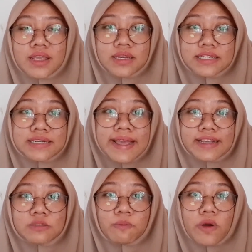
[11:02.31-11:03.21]
The
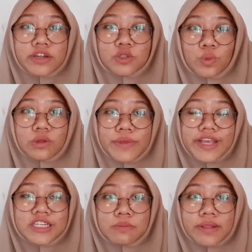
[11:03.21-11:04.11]
next points will be
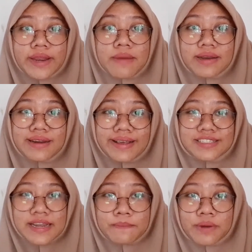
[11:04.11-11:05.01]
explained by the next
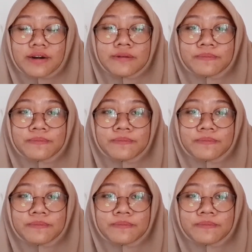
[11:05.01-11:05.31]
member.